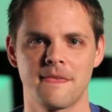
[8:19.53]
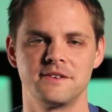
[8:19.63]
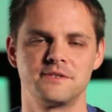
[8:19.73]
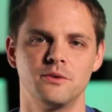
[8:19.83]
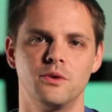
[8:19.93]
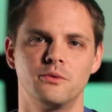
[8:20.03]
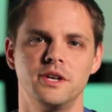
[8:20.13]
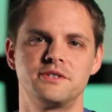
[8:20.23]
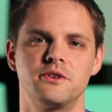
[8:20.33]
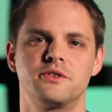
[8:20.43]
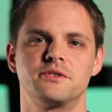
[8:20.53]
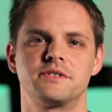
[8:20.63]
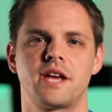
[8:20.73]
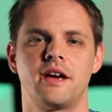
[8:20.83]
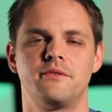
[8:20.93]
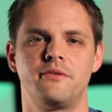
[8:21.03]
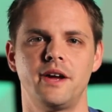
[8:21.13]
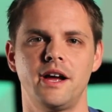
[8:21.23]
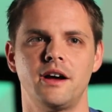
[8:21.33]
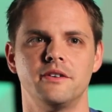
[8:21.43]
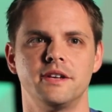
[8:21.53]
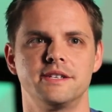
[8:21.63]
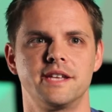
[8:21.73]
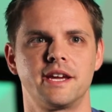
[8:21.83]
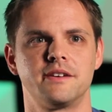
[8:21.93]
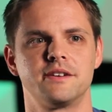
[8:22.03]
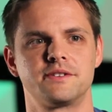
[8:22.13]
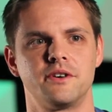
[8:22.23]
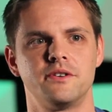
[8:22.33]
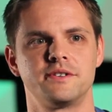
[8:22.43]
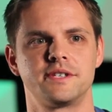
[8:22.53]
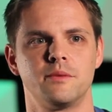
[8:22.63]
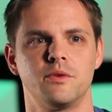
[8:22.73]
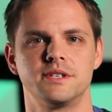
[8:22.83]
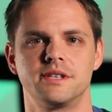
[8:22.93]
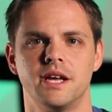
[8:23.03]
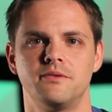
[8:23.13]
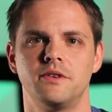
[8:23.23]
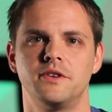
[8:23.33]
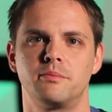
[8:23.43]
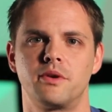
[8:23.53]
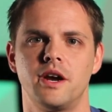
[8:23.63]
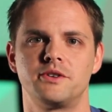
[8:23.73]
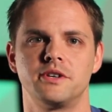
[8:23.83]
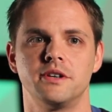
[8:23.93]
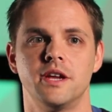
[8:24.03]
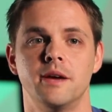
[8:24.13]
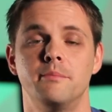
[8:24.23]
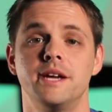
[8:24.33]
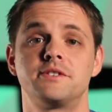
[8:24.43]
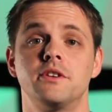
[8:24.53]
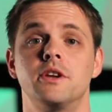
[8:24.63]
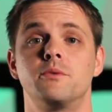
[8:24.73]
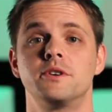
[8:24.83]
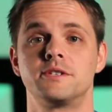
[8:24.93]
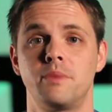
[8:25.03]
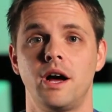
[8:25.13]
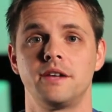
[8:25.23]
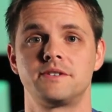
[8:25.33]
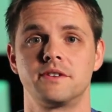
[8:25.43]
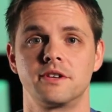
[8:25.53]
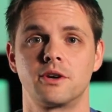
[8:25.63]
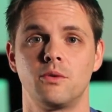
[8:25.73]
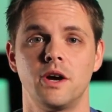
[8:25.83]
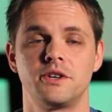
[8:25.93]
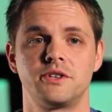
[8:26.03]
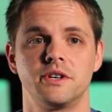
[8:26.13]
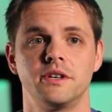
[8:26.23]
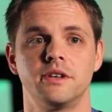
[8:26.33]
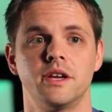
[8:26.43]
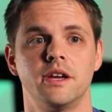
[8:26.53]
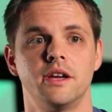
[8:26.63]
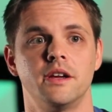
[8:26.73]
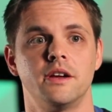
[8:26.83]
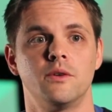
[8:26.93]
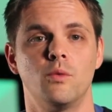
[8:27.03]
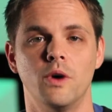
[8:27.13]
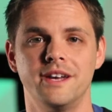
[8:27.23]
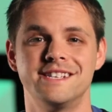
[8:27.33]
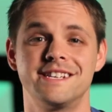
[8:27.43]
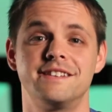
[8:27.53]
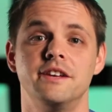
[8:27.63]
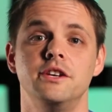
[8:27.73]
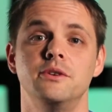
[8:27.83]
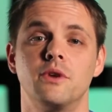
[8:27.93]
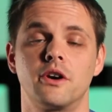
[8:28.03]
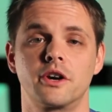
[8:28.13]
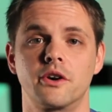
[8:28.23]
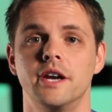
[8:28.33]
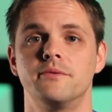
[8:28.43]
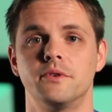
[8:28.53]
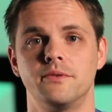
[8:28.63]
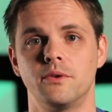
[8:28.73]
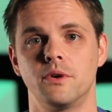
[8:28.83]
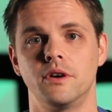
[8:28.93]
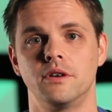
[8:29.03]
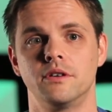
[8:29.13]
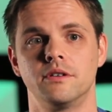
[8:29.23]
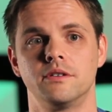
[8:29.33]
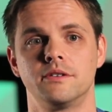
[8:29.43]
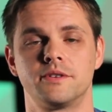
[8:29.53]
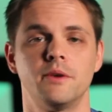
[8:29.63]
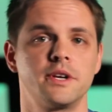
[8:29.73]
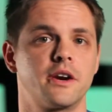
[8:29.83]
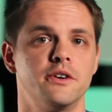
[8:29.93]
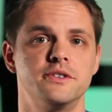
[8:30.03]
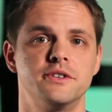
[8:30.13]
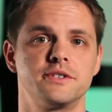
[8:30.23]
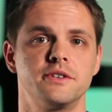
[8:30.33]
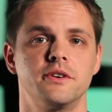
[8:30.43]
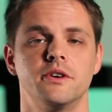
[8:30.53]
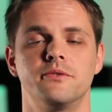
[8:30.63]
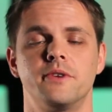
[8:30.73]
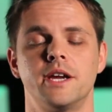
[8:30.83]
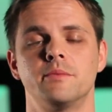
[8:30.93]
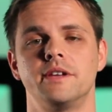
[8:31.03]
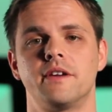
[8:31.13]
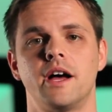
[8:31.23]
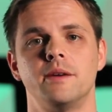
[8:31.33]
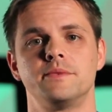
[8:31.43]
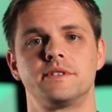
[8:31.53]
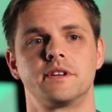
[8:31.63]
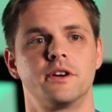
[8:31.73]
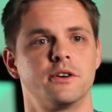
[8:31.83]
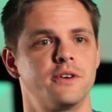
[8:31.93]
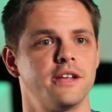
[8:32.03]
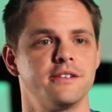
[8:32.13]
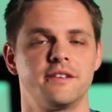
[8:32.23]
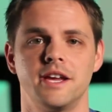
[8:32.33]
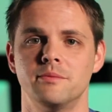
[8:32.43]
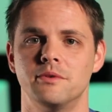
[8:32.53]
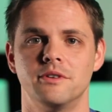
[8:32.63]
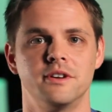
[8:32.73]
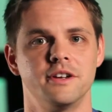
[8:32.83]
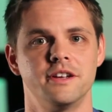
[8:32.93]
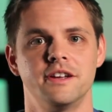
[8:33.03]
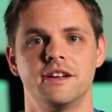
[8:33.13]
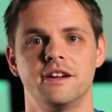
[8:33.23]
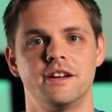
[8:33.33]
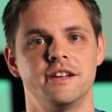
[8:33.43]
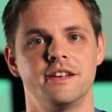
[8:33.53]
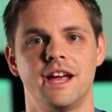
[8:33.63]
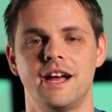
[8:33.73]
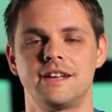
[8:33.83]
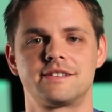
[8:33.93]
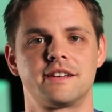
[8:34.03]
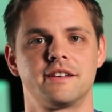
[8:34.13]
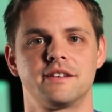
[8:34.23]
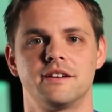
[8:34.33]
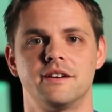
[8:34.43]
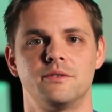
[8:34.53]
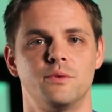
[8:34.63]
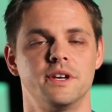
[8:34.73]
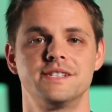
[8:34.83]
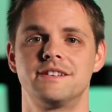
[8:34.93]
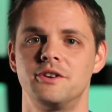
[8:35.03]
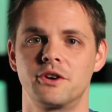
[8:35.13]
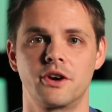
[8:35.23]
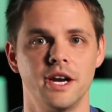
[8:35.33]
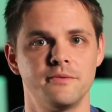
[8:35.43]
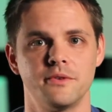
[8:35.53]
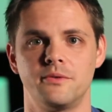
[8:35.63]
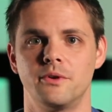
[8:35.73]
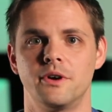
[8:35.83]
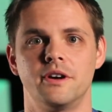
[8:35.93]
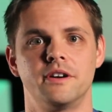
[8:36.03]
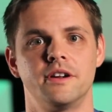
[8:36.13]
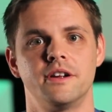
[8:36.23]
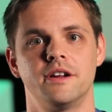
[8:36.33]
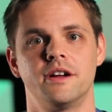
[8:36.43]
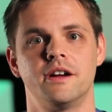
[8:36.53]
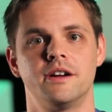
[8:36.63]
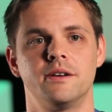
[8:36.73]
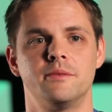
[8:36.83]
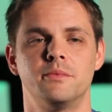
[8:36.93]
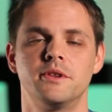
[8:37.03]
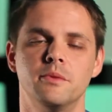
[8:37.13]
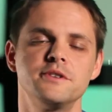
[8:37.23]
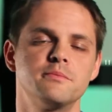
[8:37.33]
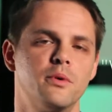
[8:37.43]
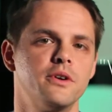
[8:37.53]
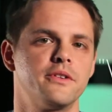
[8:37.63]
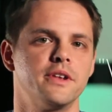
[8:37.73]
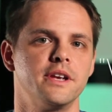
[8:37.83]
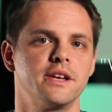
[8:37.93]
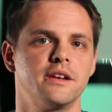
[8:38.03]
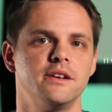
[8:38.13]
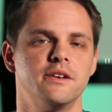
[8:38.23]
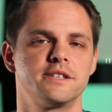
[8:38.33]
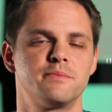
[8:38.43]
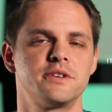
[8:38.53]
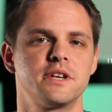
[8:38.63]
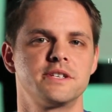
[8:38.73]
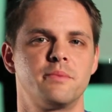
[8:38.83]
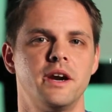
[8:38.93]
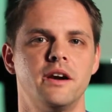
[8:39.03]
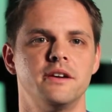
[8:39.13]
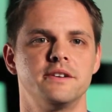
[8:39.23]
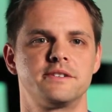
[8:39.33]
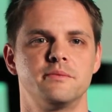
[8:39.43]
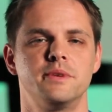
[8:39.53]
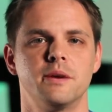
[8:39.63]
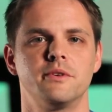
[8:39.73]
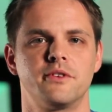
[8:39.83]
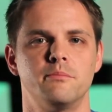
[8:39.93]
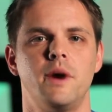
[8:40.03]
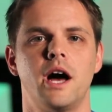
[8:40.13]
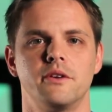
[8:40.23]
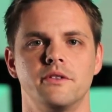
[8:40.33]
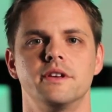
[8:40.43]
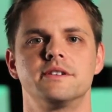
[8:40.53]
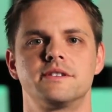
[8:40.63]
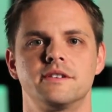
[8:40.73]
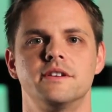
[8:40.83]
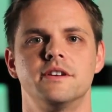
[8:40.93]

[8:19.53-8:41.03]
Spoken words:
And so what researchers have found is they could discern someone's level of depression based on their response to the question, what is it that you are grateful for? So I would encourage you just in your own family times to go around the table and ask, what is it that you're grateful for? But the most important thing, especially as a parent, is to be able to model this.